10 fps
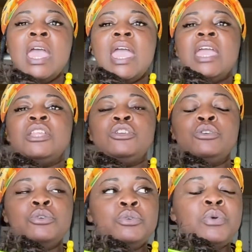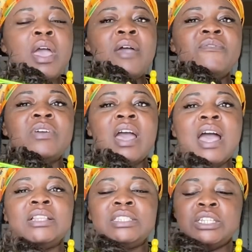And you have
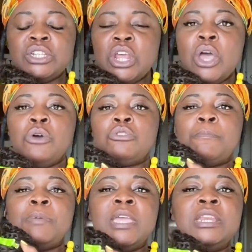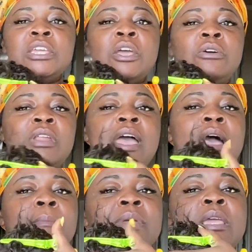got to know, depending on
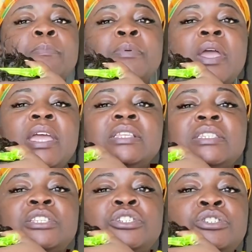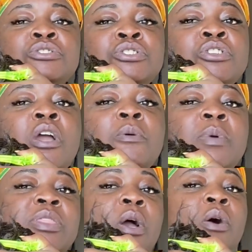how many braids that you start
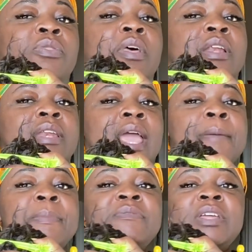with on the nape of the